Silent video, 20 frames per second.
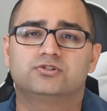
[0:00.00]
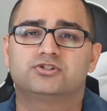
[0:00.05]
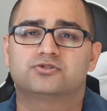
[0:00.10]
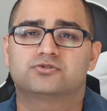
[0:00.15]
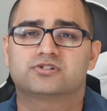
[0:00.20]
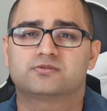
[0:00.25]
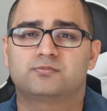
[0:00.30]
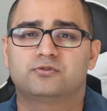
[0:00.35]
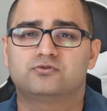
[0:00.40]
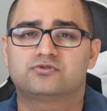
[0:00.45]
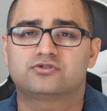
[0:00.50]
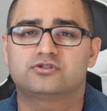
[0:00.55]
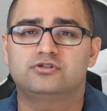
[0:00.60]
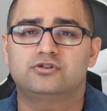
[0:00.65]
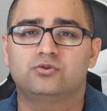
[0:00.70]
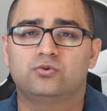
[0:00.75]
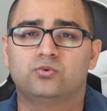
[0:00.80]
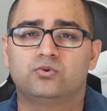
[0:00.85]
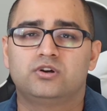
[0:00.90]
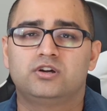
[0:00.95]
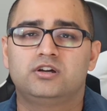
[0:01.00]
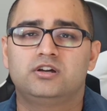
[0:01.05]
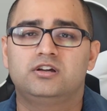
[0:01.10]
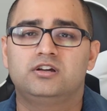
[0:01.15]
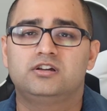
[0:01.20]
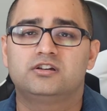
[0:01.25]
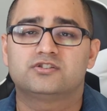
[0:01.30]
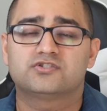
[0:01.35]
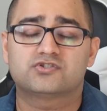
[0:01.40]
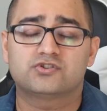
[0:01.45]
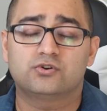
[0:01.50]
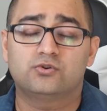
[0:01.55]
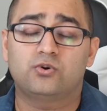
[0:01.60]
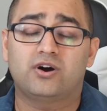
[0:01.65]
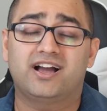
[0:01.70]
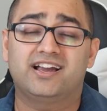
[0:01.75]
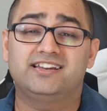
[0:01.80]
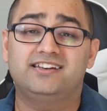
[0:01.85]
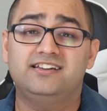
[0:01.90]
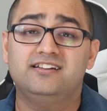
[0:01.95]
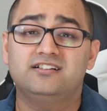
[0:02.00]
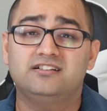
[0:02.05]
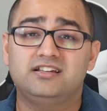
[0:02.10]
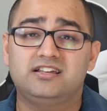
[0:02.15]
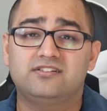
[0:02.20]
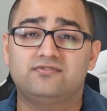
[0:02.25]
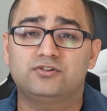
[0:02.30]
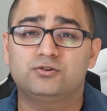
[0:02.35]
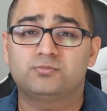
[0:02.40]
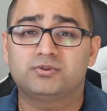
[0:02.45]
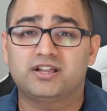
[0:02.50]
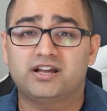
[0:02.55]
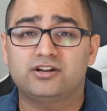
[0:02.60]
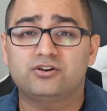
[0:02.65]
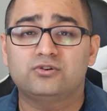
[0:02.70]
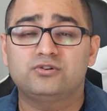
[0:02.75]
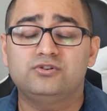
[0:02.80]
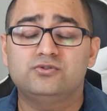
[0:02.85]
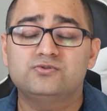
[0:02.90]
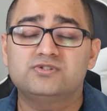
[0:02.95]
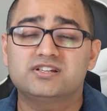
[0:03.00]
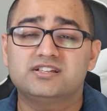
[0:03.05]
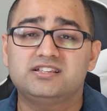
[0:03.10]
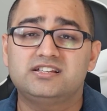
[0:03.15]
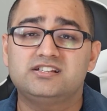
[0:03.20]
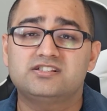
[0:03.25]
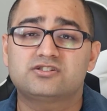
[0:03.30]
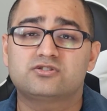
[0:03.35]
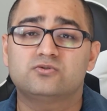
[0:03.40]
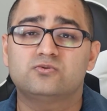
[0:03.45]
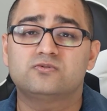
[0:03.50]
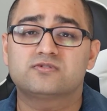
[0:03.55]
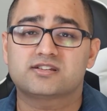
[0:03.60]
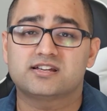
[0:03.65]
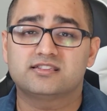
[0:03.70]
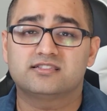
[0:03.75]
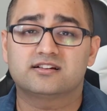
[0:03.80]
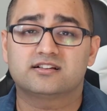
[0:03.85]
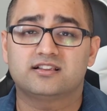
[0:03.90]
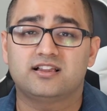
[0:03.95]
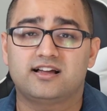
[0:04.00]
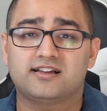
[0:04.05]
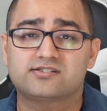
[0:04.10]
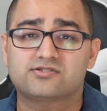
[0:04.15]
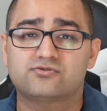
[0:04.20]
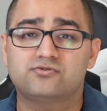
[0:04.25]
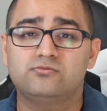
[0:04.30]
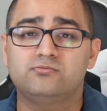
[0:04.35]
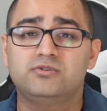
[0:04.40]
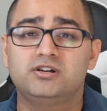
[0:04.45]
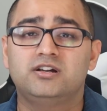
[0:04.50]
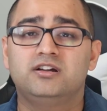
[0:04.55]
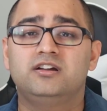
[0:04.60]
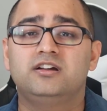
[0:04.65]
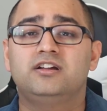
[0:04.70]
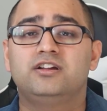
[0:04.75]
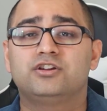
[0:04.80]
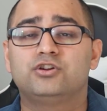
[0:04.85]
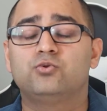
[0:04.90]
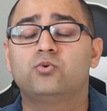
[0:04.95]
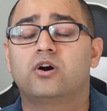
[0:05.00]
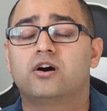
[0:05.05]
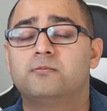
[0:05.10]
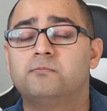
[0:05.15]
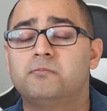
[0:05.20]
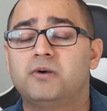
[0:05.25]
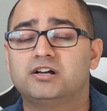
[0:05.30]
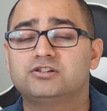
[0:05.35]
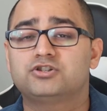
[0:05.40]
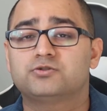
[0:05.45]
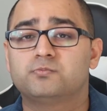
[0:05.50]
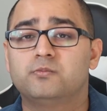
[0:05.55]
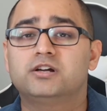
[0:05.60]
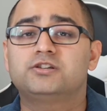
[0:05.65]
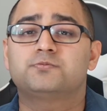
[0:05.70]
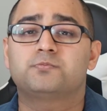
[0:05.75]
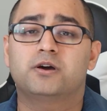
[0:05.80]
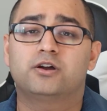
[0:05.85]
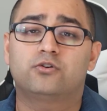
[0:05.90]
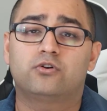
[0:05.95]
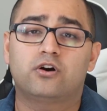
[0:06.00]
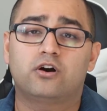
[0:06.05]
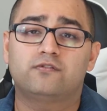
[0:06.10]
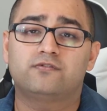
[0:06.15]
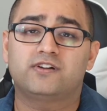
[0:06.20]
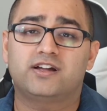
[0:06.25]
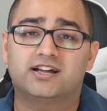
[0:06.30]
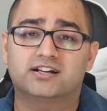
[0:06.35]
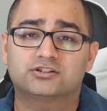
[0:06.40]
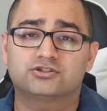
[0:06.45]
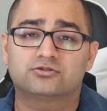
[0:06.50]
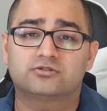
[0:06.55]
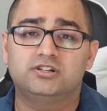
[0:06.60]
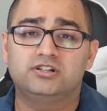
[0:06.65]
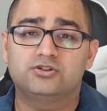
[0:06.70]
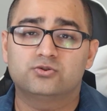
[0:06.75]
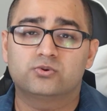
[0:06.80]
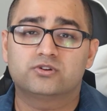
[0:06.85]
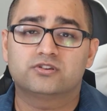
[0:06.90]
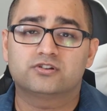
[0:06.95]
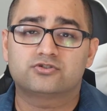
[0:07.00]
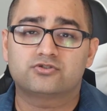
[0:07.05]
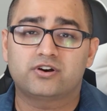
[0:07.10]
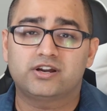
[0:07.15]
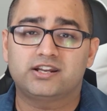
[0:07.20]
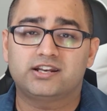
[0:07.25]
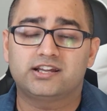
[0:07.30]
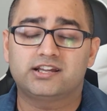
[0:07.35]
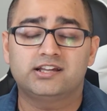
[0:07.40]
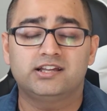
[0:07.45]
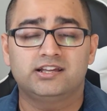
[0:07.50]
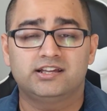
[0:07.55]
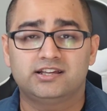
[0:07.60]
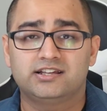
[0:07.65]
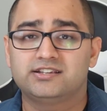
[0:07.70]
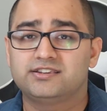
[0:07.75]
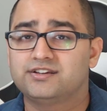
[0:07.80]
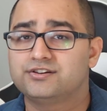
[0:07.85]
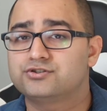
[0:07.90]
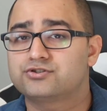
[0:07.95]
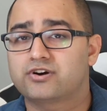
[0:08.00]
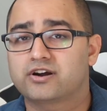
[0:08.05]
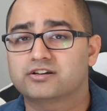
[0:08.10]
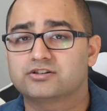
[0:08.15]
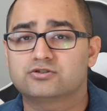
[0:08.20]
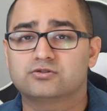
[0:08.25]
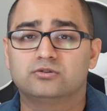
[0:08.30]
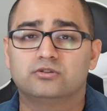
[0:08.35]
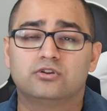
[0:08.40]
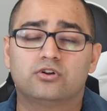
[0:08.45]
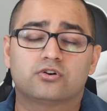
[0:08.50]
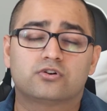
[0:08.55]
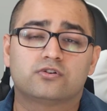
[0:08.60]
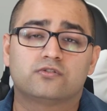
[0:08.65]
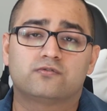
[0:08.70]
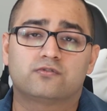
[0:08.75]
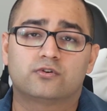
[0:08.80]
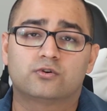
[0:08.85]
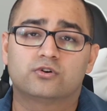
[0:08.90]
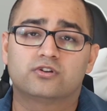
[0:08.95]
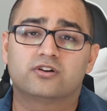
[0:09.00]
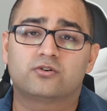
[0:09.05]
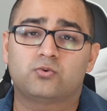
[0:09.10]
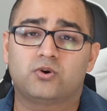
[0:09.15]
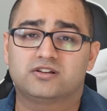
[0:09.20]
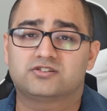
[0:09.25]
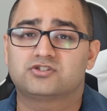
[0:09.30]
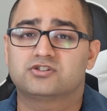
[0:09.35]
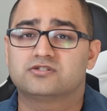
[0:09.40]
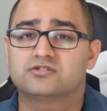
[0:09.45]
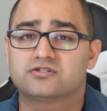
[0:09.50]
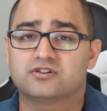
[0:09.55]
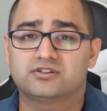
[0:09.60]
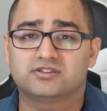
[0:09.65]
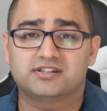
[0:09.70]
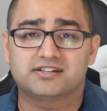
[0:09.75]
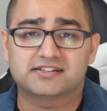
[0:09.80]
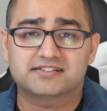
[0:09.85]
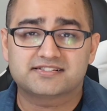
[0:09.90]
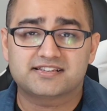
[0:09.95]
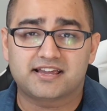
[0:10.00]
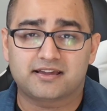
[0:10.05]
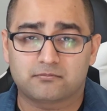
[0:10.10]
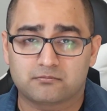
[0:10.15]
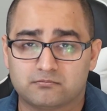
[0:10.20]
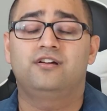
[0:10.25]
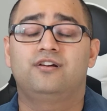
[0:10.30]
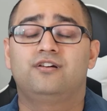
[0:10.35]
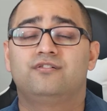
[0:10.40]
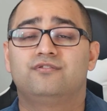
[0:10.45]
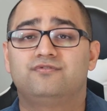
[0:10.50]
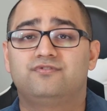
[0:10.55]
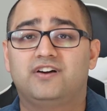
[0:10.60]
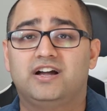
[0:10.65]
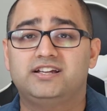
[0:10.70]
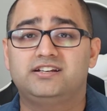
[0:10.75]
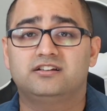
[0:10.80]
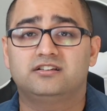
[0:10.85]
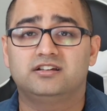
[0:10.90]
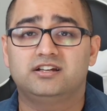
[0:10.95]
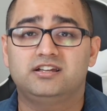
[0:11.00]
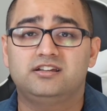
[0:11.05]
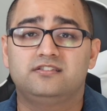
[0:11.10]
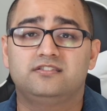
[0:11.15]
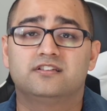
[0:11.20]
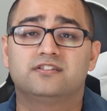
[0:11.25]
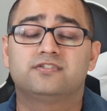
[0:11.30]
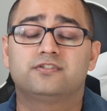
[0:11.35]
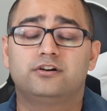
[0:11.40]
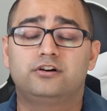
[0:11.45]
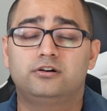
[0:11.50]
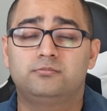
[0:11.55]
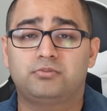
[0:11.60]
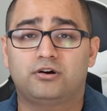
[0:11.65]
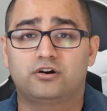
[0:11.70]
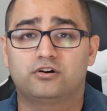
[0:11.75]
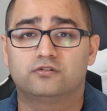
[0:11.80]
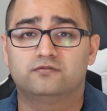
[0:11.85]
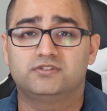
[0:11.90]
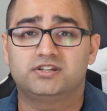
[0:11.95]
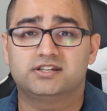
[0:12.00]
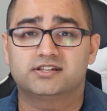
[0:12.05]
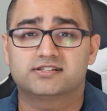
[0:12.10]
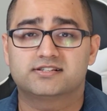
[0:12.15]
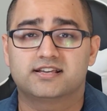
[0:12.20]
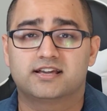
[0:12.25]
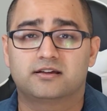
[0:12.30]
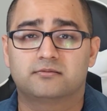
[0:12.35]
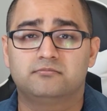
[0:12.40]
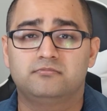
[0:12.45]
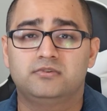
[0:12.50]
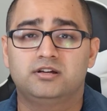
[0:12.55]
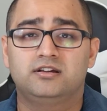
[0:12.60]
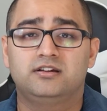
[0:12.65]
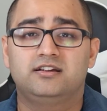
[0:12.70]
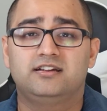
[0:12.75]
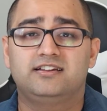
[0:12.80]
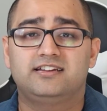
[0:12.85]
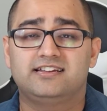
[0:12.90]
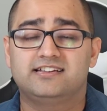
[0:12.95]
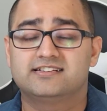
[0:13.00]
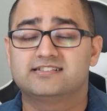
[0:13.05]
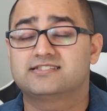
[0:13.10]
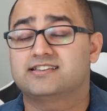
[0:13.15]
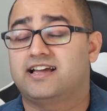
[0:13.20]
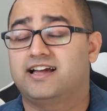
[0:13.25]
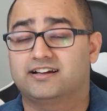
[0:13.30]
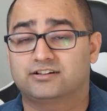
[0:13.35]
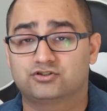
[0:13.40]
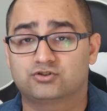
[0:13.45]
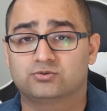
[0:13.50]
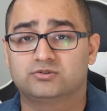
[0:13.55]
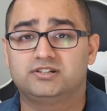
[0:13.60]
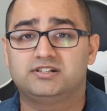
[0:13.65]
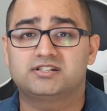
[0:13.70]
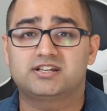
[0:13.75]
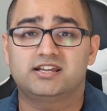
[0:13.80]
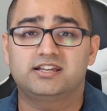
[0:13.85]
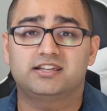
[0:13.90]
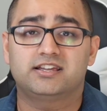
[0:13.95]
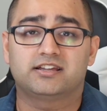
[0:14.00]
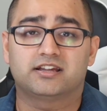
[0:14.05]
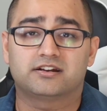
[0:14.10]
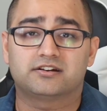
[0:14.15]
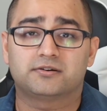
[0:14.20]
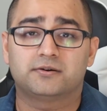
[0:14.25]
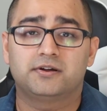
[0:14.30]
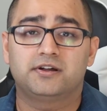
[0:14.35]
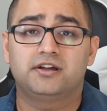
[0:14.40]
what you're supposed to do. So ideally, if you plan on using these tools in the classroom, you are much, much better off actually doing the training than trying to look for the questions on the exam. Finally, the third part of the exam is actually taking it.